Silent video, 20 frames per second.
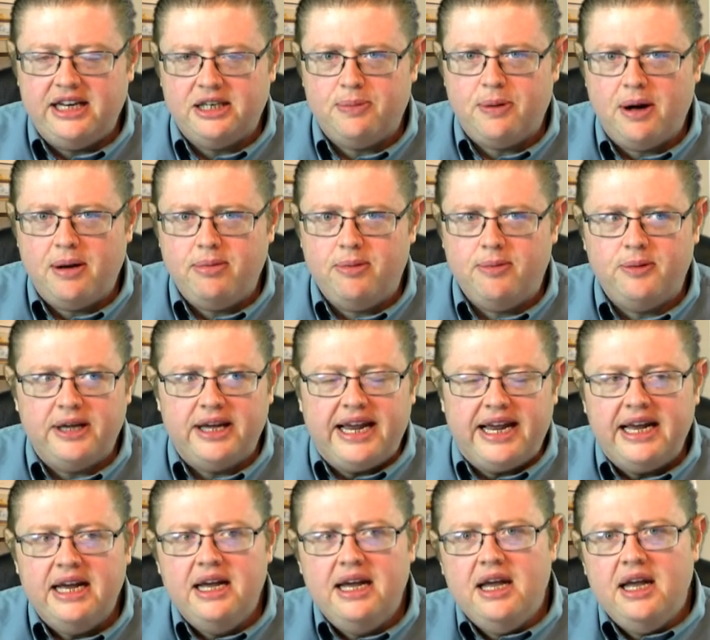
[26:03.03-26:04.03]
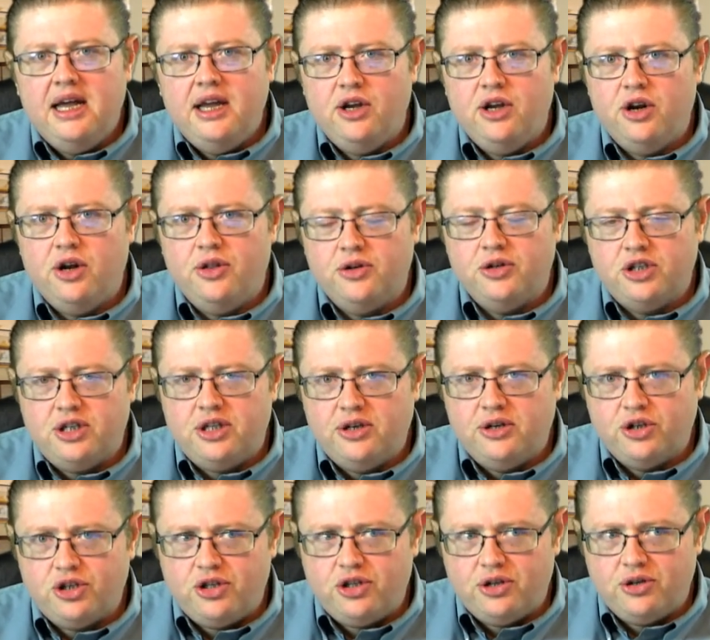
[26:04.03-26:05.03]
Is probably,
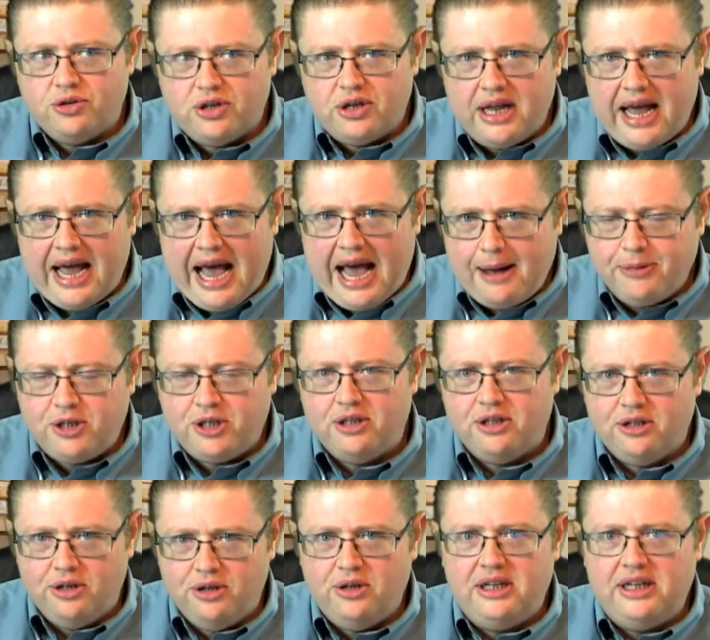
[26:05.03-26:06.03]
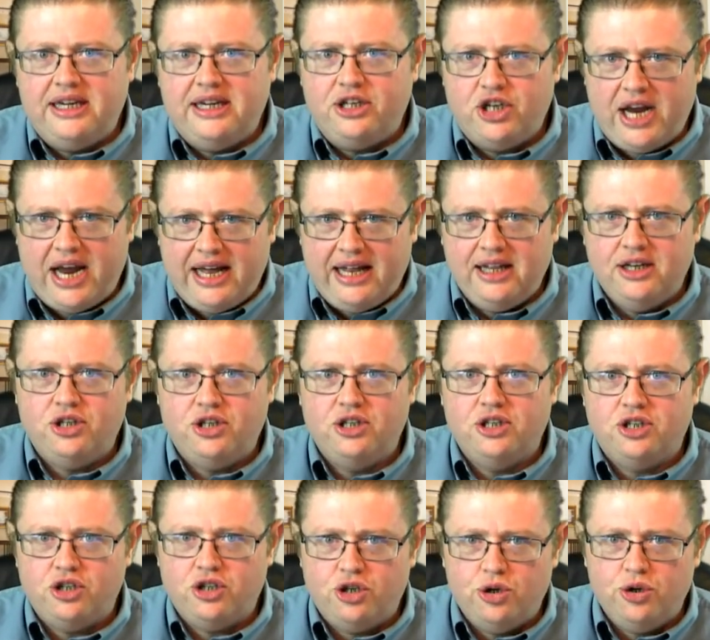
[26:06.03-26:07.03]
there's absolutely
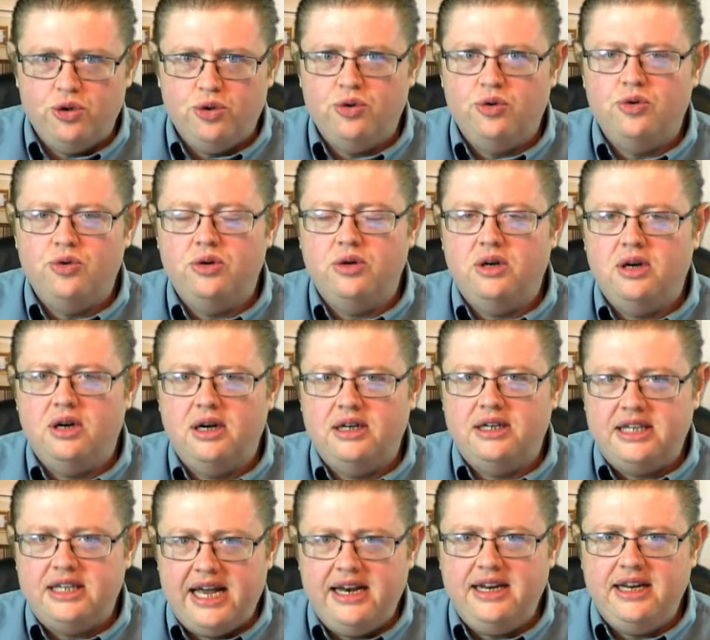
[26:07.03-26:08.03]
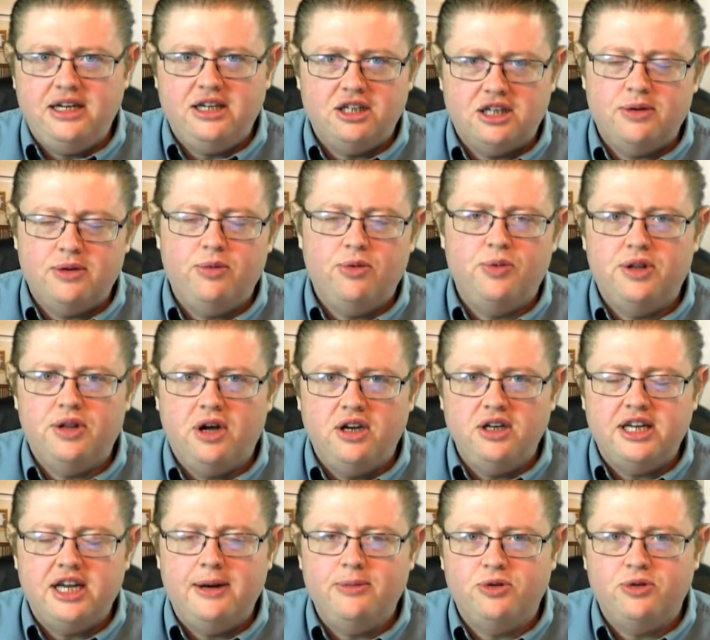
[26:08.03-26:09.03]
challenges to attending to someone with
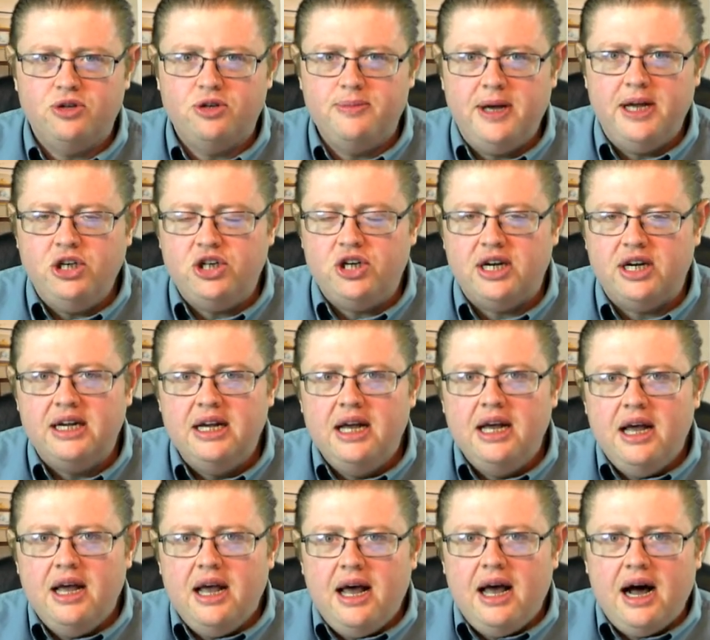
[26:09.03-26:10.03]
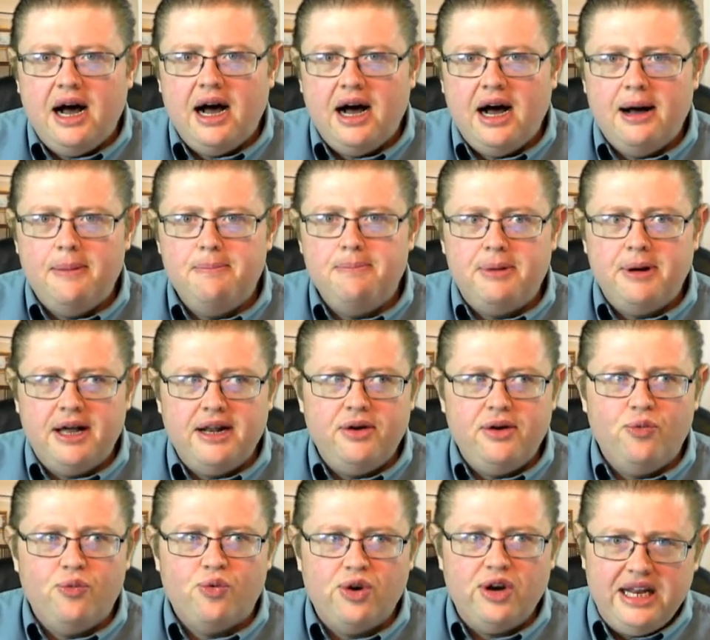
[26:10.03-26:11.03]
Alzheimer's or dementia, but
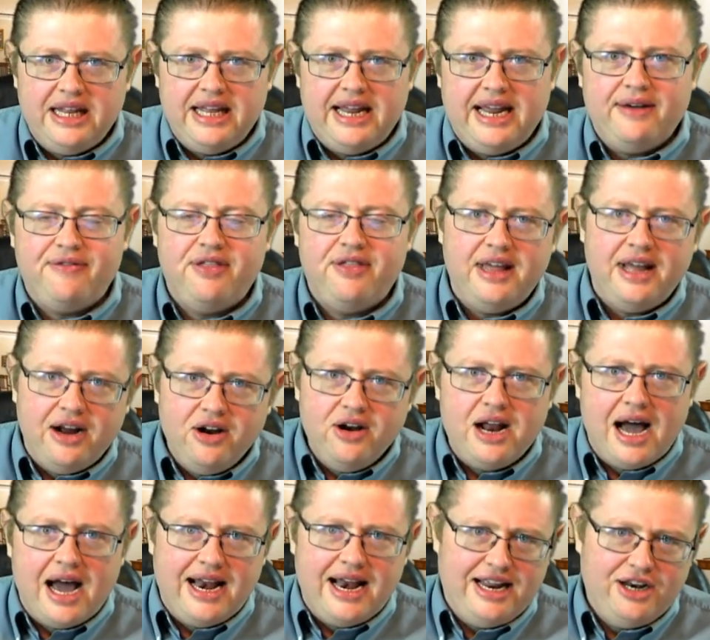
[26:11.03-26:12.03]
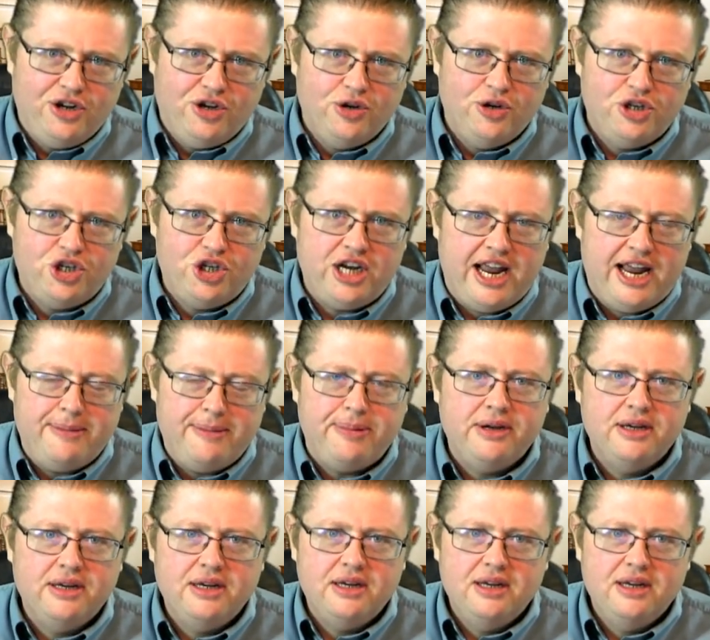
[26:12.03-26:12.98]
really, if they're not in good shape,